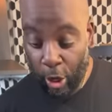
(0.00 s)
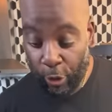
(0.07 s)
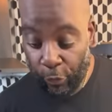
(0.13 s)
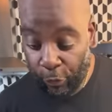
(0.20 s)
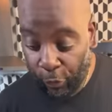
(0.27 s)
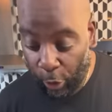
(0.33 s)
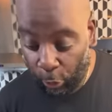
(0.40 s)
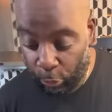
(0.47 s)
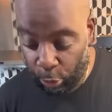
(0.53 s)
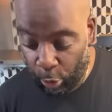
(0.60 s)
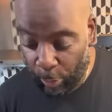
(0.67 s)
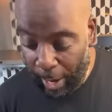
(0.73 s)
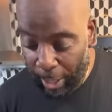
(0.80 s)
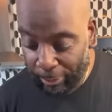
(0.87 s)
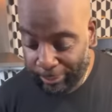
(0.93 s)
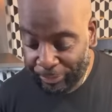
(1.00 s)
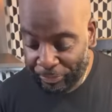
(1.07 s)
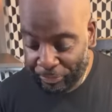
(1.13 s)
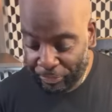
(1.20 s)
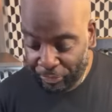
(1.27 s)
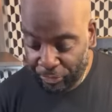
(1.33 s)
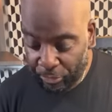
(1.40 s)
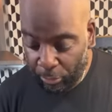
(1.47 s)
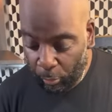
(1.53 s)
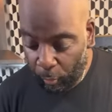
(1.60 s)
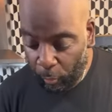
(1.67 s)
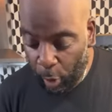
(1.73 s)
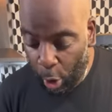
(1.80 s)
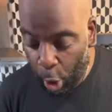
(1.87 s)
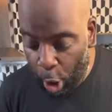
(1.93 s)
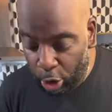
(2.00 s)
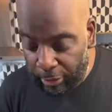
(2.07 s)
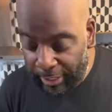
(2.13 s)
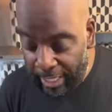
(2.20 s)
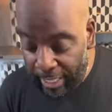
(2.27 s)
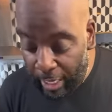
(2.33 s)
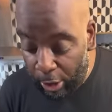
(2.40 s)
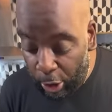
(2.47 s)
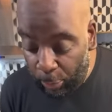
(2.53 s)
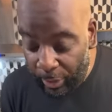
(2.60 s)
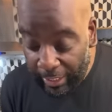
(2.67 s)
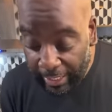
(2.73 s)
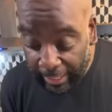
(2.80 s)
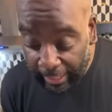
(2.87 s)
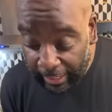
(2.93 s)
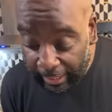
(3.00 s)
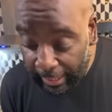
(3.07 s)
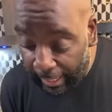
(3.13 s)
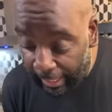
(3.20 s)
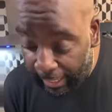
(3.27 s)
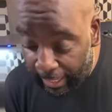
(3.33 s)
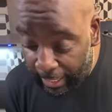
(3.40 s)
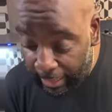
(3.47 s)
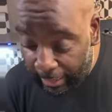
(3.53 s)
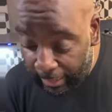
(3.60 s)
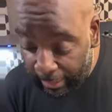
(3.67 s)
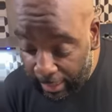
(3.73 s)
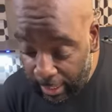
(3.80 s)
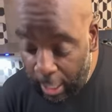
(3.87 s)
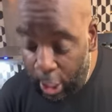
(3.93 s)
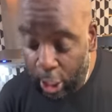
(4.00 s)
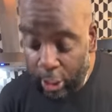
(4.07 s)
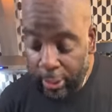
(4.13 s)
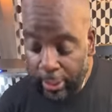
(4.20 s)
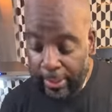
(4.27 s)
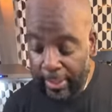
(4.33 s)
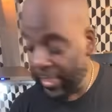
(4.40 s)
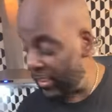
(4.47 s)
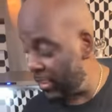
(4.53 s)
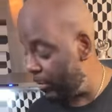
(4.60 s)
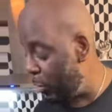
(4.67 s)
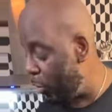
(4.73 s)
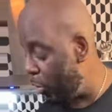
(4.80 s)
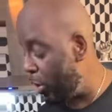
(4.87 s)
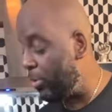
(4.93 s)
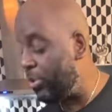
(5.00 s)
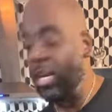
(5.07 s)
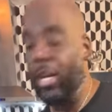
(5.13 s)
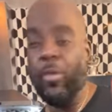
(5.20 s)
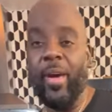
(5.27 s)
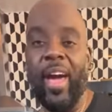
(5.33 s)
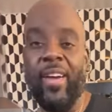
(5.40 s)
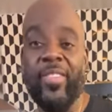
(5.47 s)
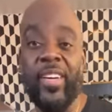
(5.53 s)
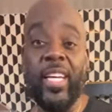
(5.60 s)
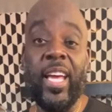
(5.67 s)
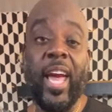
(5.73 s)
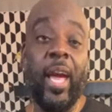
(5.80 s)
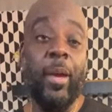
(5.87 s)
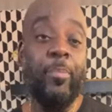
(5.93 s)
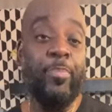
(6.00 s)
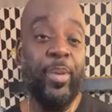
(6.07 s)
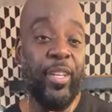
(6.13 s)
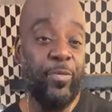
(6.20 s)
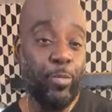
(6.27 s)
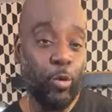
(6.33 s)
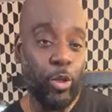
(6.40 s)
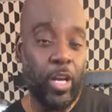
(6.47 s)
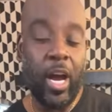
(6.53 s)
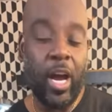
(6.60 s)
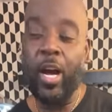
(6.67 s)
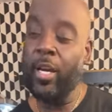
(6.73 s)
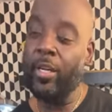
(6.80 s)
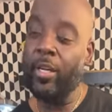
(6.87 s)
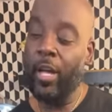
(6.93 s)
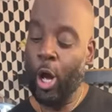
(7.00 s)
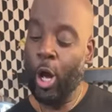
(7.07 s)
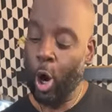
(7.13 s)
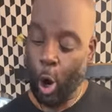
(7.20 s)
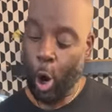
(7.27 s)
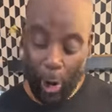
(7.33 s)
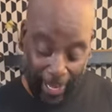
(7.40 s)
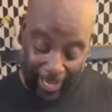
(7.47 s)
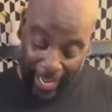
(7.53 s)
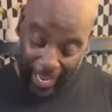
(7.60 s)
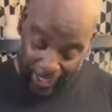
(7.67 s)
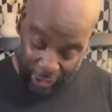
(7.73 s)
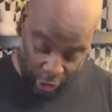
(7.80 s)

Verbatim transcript: floating throughout. Only thing else we need is sesame oil, which I don't have any, and beef bouillon. All I got is